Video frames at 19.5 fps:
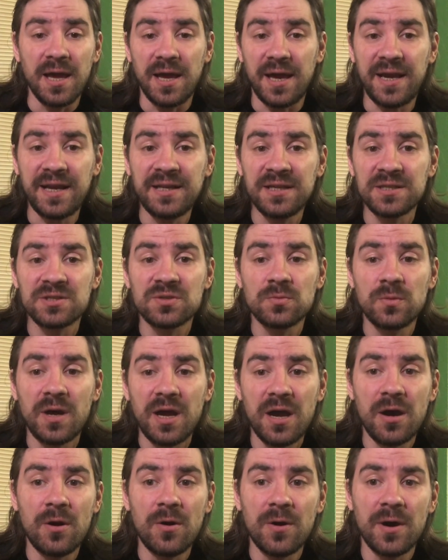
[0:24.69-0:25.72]
And as
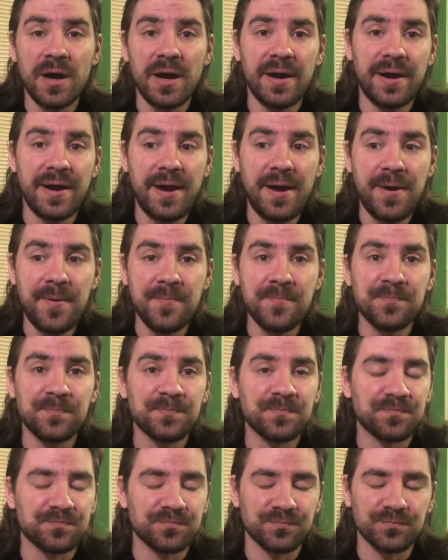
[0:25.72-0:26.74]
well, um,
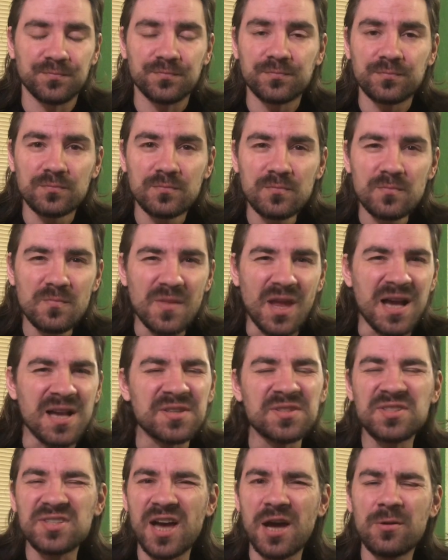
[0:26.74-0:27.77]

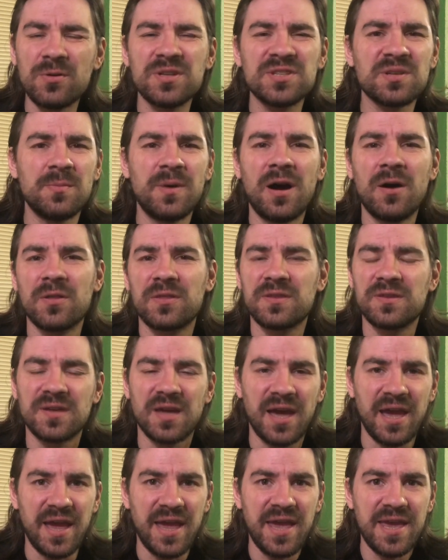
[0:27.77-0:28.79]
as tarot is about
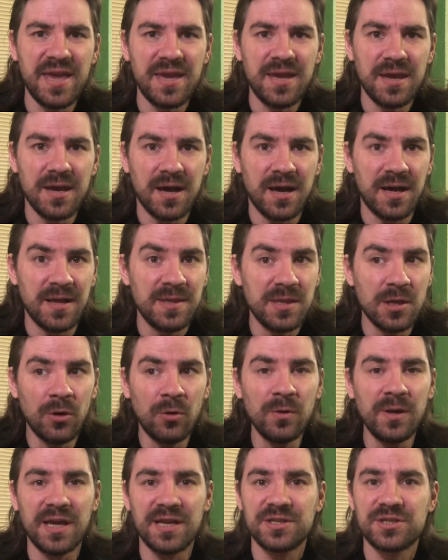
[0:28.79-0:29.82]
a, a
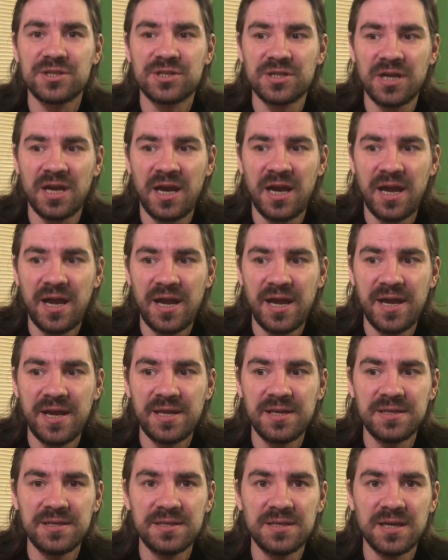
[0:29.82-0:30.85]
knowledge
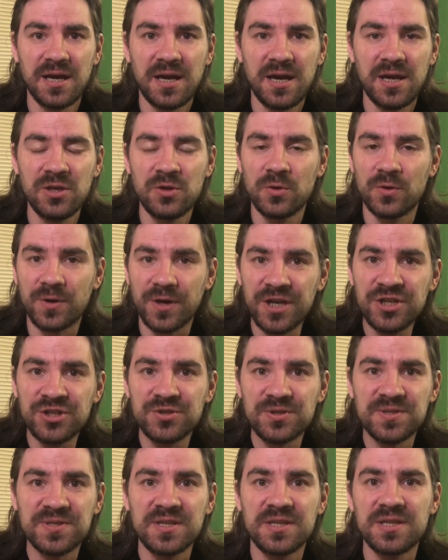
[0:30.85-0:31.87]
and uh, you're
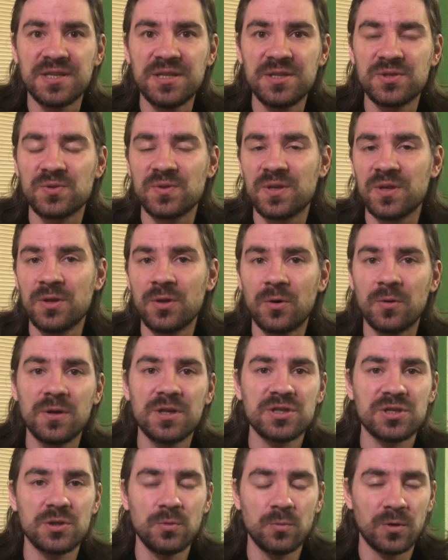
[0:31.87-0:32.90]
interested into the
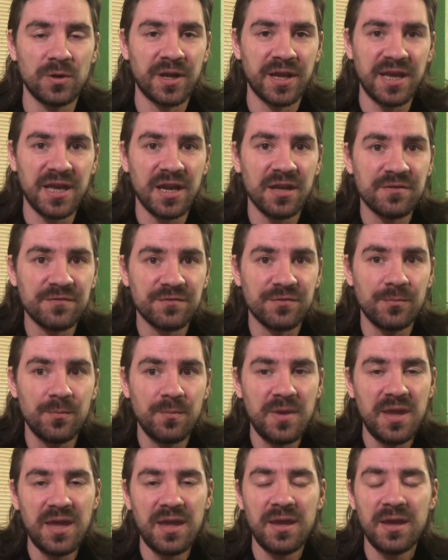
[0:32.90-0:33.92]
knowledge and you want to get it from
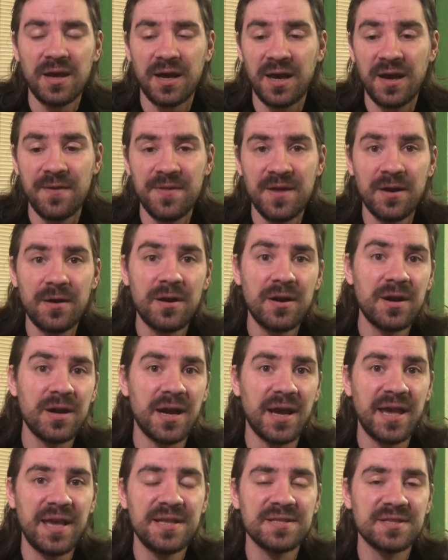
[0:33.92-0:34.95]
me uh, there are
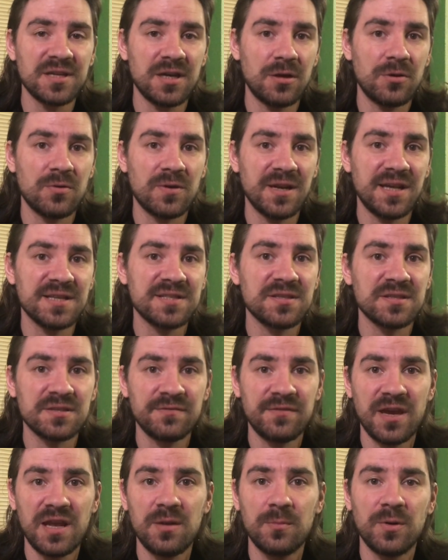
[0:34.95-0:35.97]
eight tarot classes
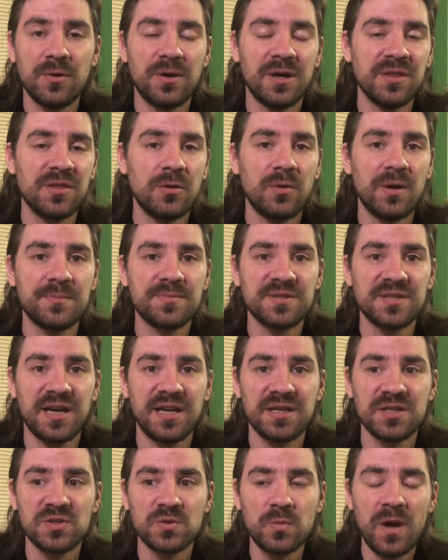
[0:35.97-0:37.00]
available at the
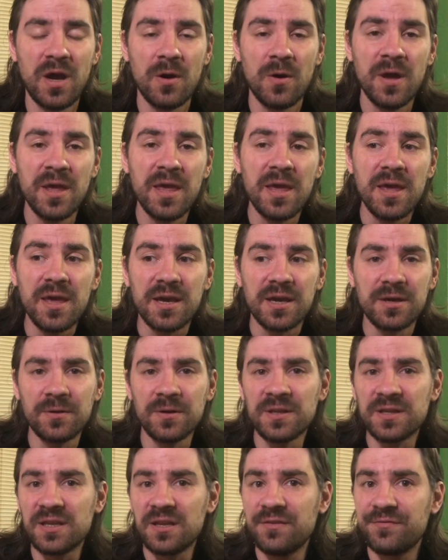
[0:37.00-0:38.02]
website as well
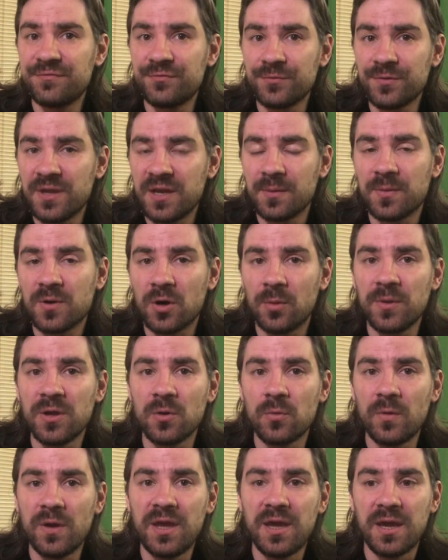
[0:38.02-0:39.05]
currently for the
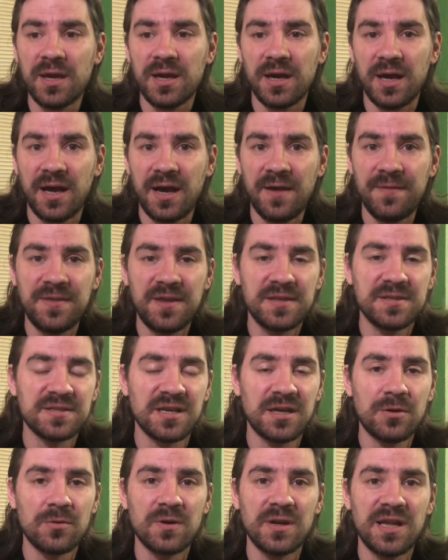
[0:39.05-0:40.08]
upcoming week uh, the
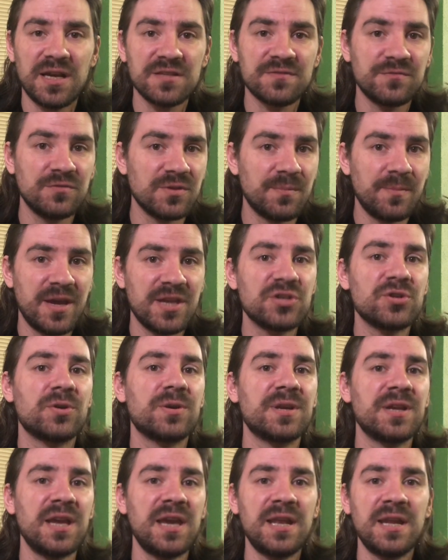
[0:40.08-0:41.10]
tarot class for the major
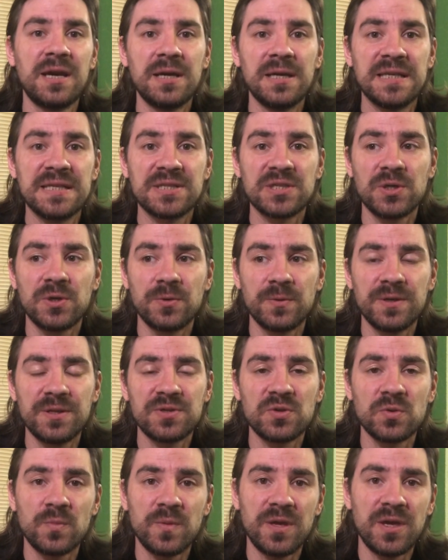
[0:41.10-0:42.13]
arcana is going
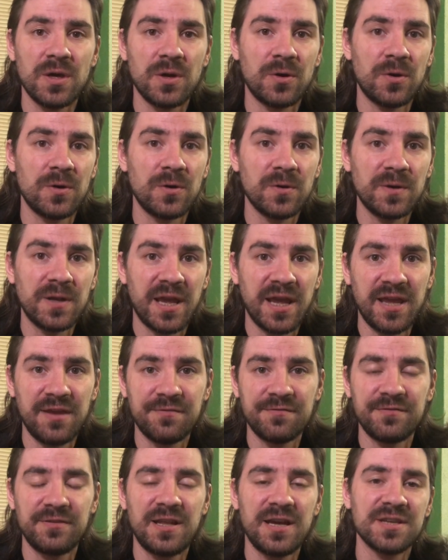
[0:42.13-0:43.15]
to be on a
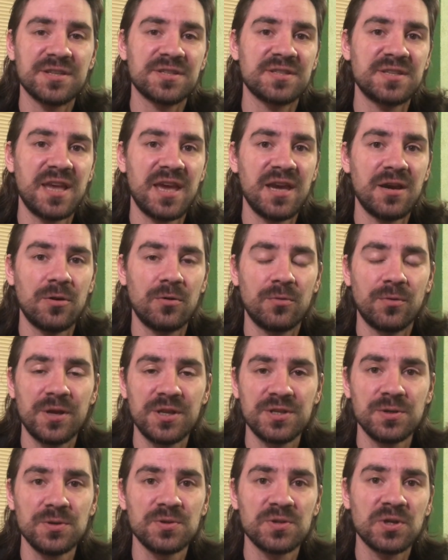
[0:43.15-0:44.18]
flash sale
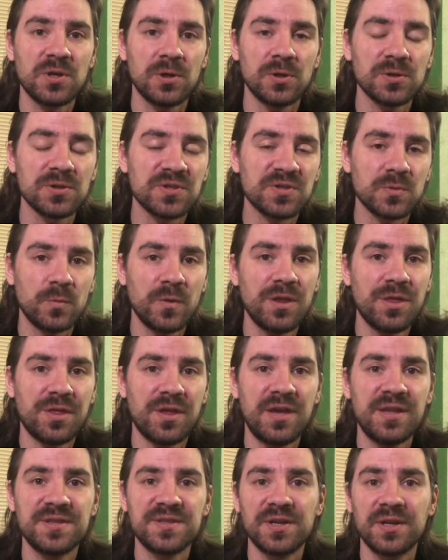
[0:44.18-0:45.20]
reduced cost with
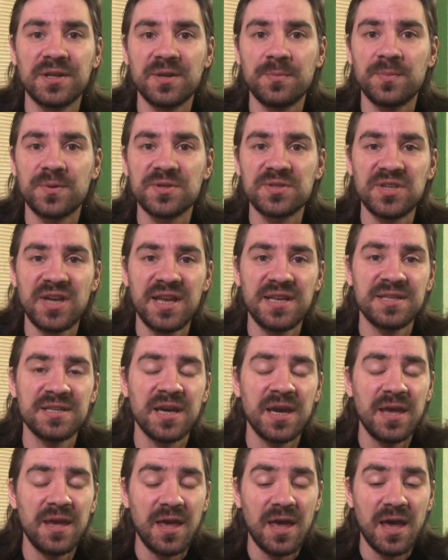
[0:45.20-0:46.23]
a 30 percent
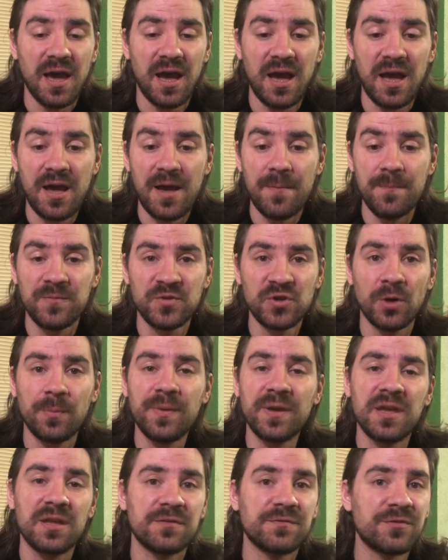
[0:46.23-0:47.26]
uh,
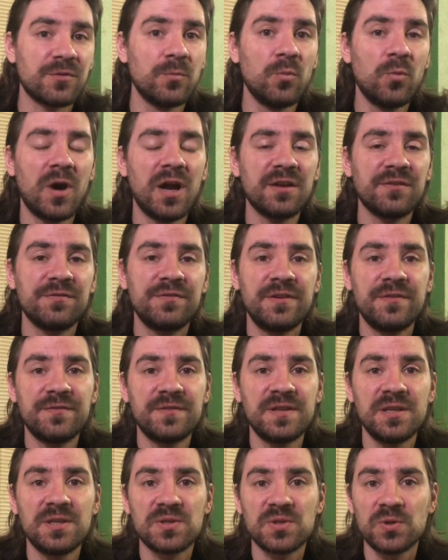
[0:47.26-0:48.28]
dropping it from
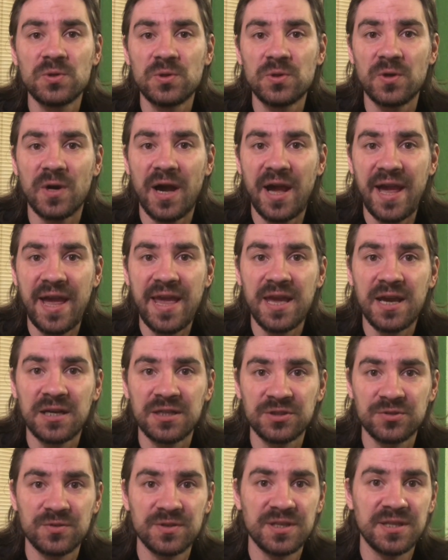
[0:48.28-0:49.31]
150 to
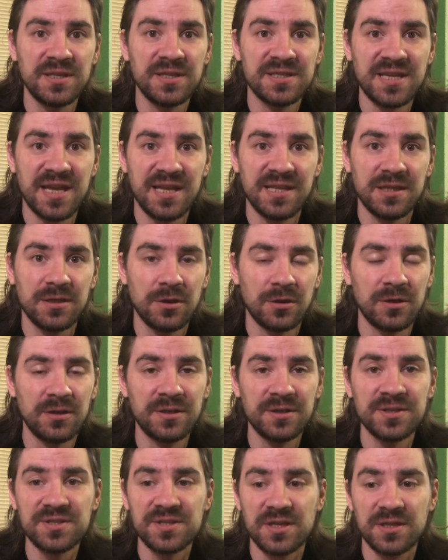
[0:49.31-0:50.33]
110
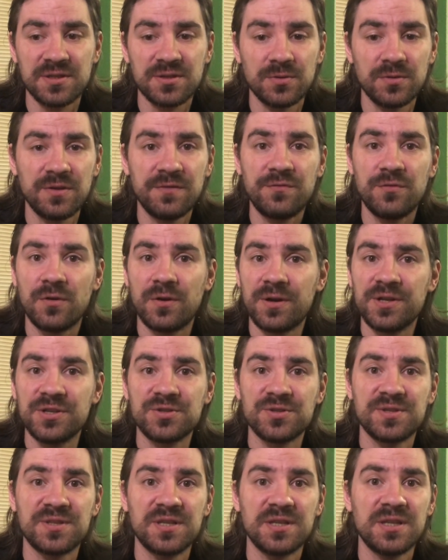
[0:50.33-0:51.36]
dollars so if you are
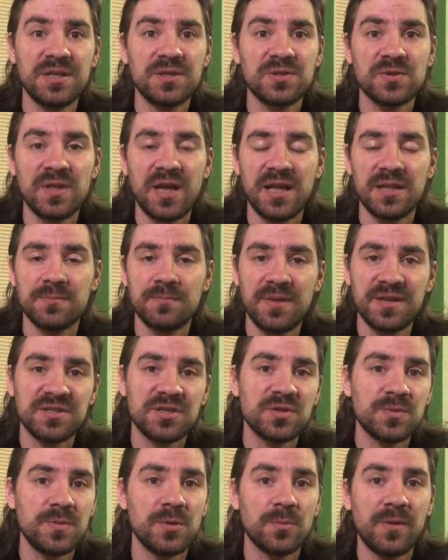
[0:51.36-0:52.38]
interested into that
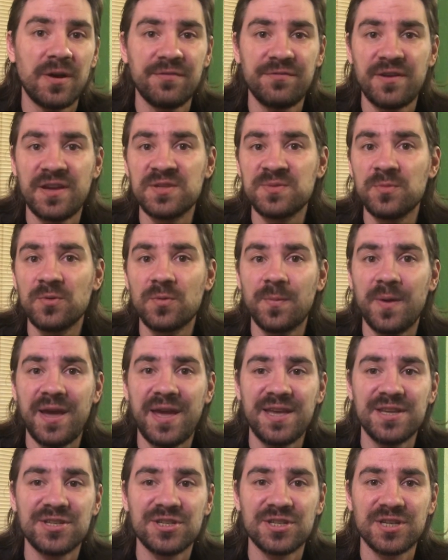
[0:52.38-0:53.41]
message me on my facebook
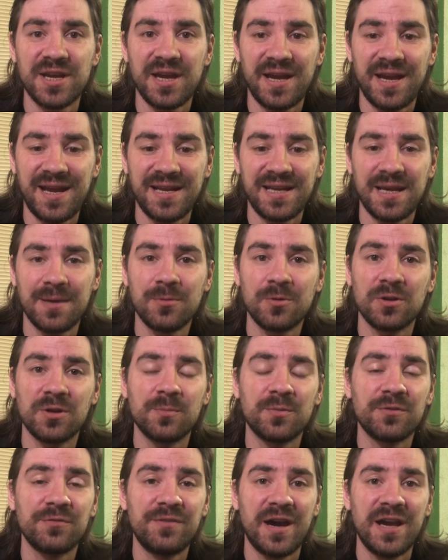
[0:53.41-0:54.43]
page and i'm going to
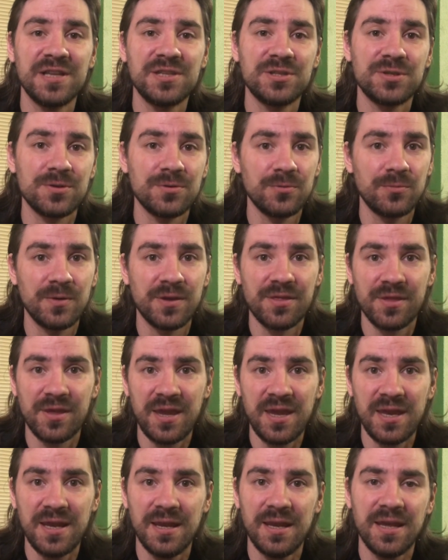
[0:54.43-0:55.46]
provide you with
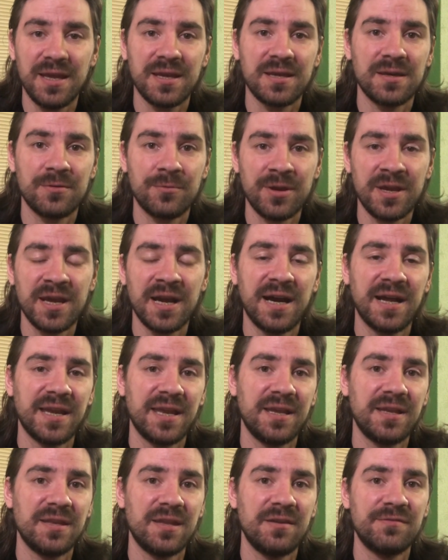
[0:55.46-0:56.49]
a link
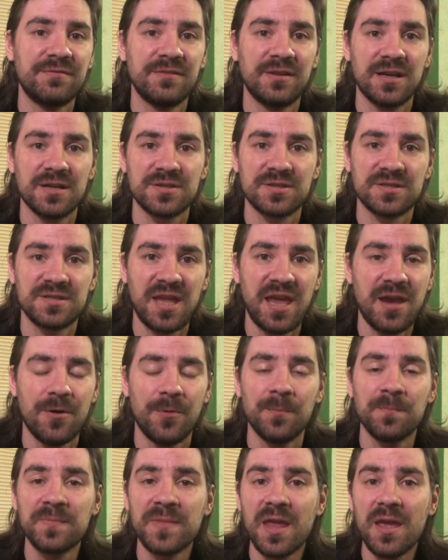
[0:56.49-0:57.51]
regarding the flash
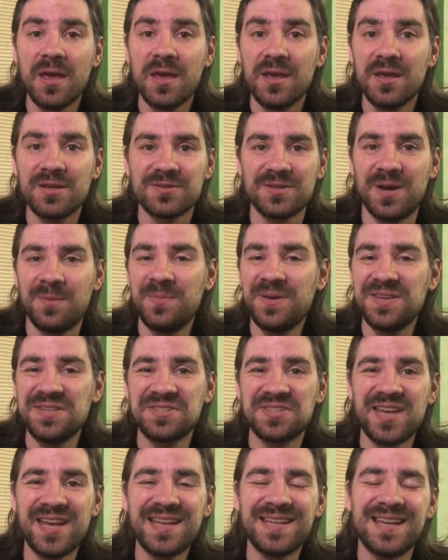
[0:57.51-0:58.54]
sale that being
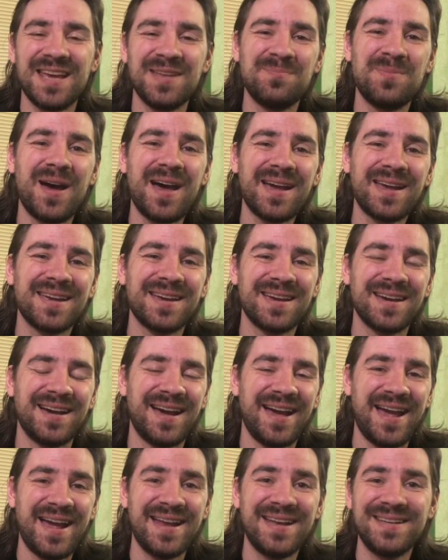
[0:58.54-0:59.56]
said lay back
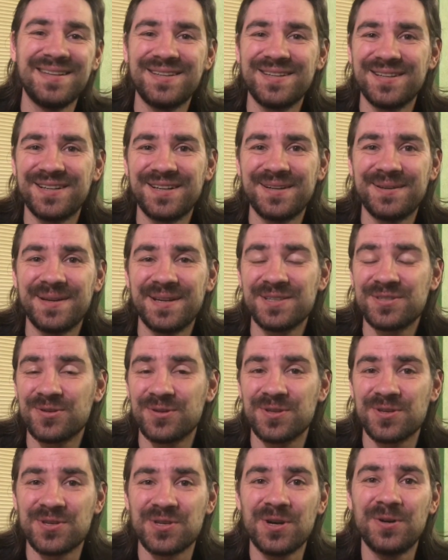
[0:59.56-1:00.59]
and uh, enjoy
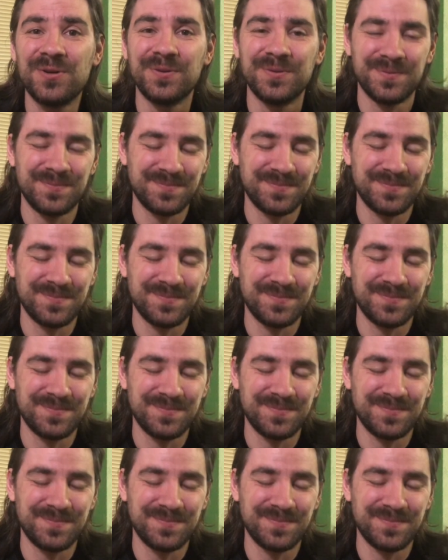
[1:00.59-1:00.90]
the show